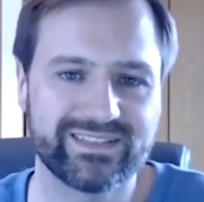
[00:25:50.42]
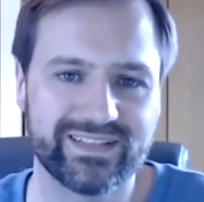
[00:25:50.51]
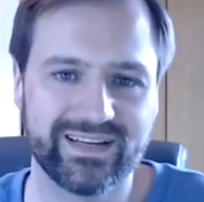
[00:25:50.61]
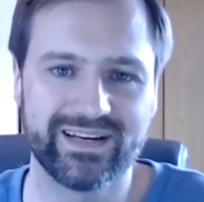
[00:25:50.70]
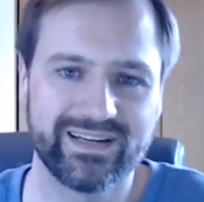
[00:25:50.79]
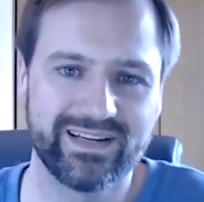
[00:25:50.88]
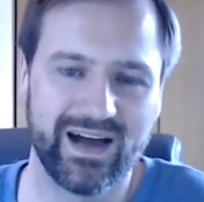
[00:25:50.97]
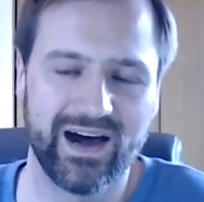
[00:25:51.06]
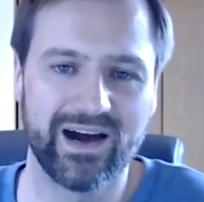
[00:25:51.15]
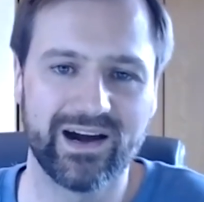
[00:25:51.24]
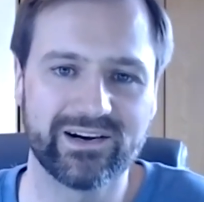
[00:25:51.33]

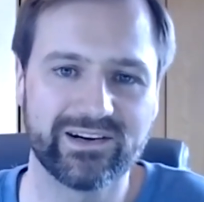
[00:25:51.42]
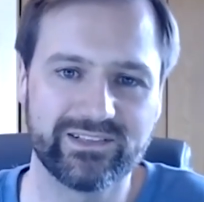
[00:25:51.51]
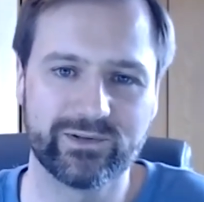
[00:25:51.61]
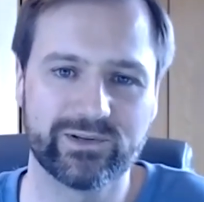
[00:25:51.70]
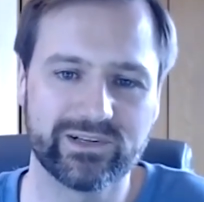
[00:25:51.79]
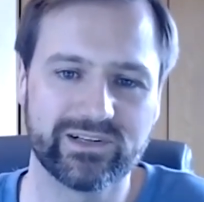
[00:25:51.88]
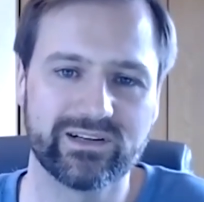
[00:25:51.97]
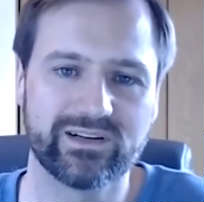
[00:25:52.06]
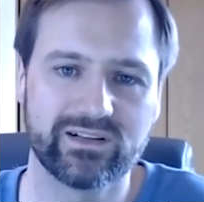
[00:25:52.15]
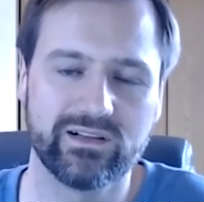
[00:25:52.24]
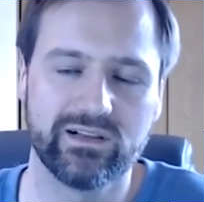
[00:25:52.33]
are
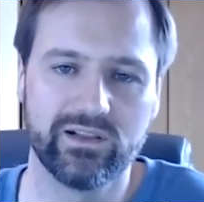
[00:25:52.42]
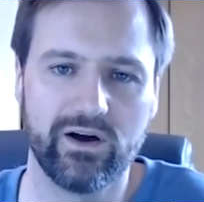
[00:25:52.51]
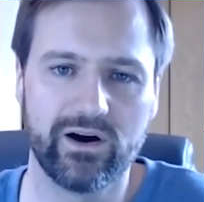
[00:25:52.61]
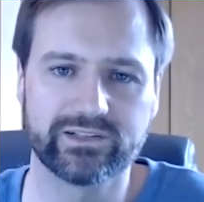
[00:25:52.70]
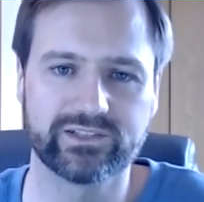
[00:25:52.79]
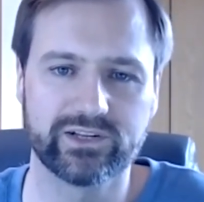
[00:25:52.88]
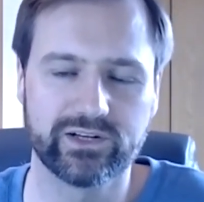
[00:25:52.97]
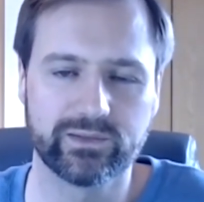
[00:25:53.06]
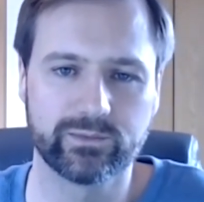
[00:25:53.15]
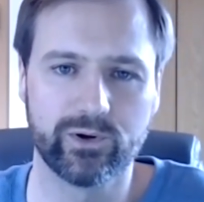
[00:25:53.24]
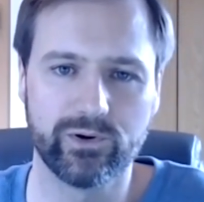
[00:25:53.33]
your
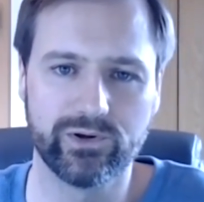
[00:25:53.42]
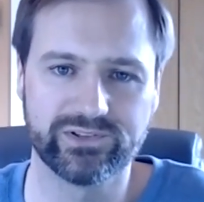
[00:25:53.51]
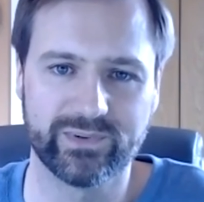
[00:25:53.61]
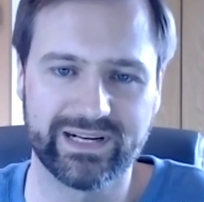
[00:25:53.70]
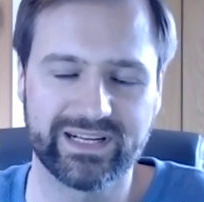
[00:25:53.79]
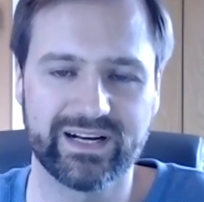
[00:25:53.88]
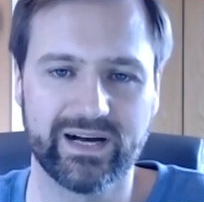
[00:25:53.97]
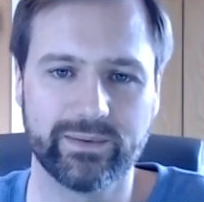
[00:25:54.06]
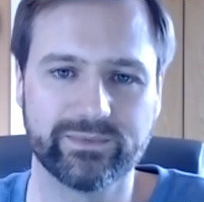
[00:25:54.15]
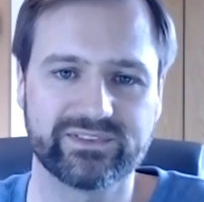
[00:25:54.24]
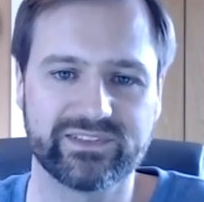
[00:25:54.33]
long-term goals when it
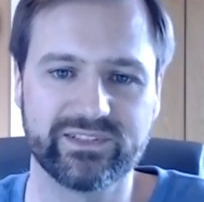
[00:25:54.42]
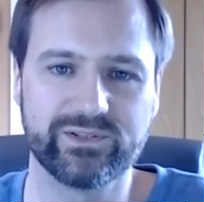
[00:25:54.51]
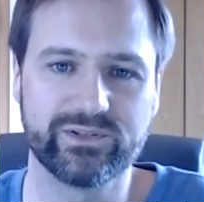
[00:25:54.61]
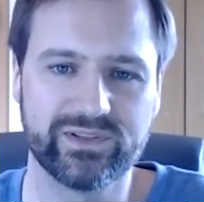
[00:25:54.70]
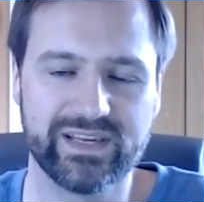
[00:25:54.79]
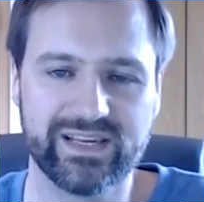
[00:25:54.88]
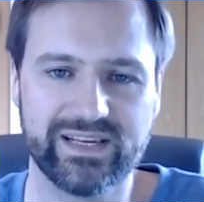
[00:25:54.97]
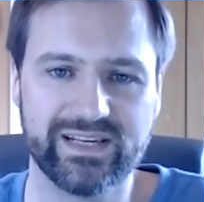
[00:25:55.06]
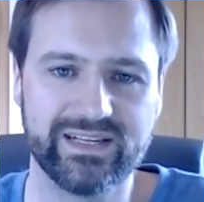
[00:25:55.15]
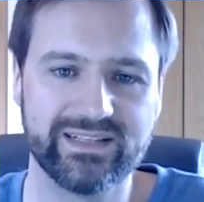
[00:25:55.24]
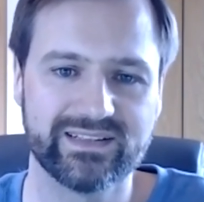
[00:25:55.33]
comes to
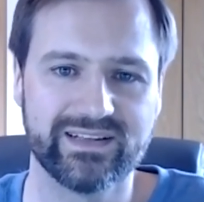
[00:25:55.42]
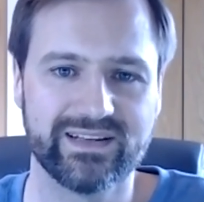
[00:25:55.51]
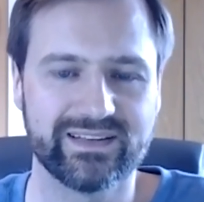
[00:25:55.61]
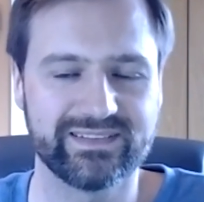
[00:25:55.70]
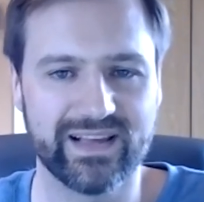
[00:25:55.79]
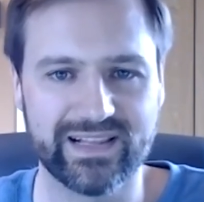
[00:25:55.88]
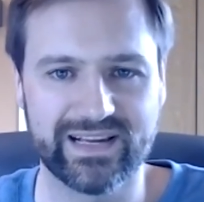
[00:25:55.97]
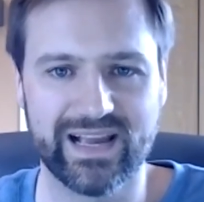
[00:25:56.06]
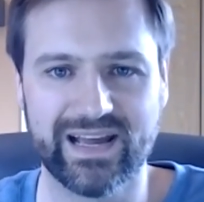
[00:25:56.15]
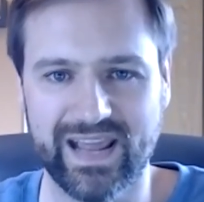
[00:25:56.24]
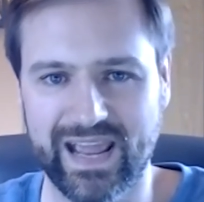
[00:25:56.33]
the selling
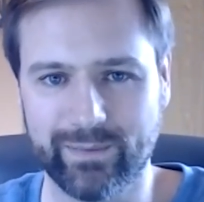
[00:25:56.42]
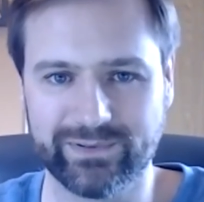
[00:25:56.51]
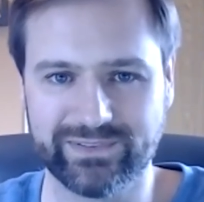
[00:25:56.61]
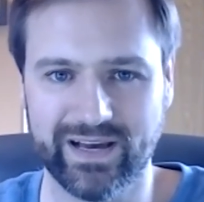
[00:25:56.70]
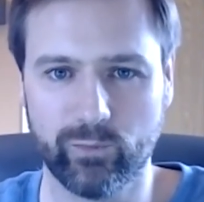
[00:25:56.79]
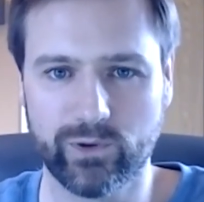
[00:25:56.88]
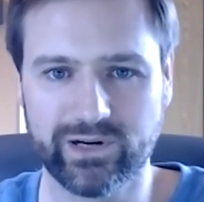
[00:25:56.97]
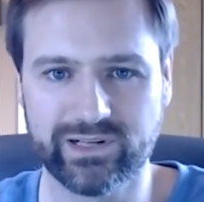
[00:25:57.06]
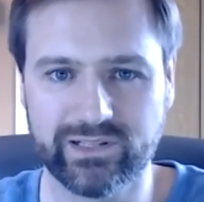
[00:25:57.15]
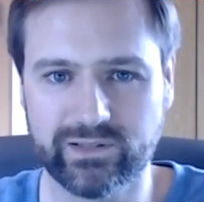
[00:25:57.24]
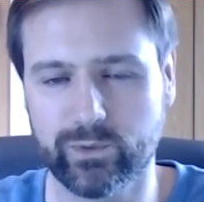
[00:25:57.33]
on Amazon? What
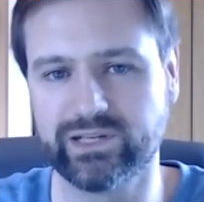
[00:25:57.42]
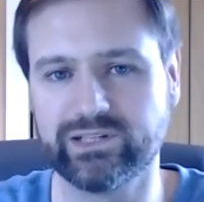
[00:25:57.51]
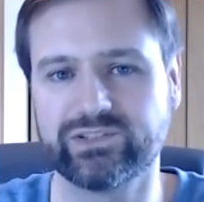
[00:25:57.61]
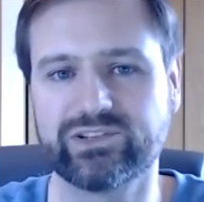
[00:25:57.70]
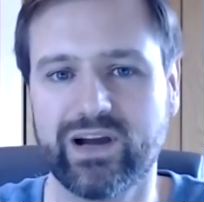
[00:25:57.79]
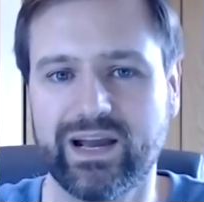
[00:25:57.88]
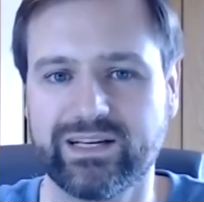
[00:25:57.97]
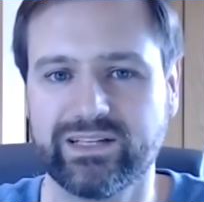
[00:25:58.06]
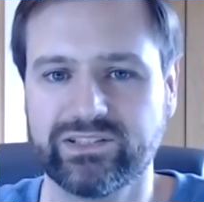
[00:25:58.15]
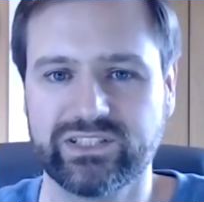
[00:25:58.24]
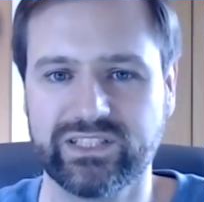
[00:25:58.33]
are you trying to
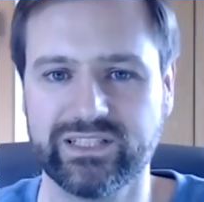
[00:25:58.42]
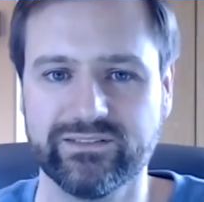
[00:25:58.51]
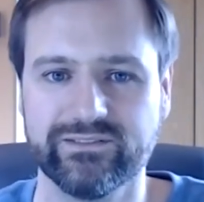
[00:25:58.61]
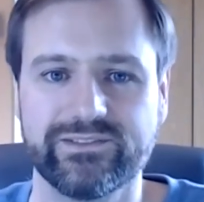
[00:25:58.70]
achieve?